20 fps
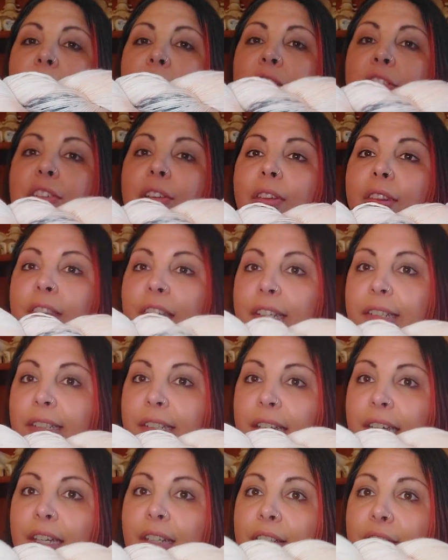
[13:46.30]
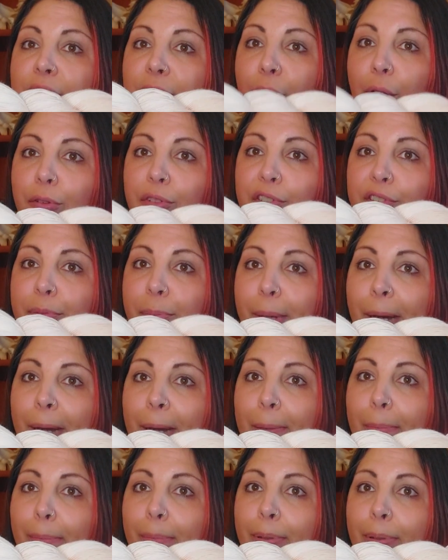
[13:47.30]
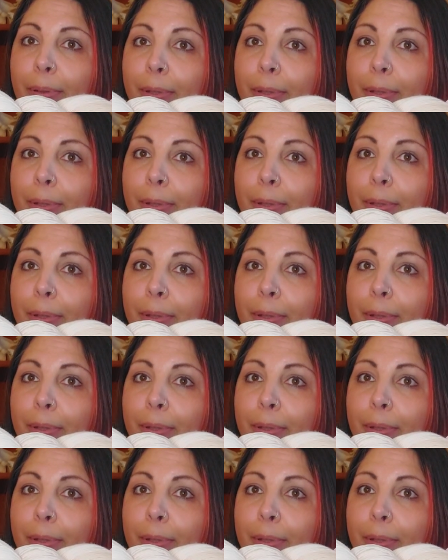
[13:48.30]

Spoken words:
So this is Ghost Pipe,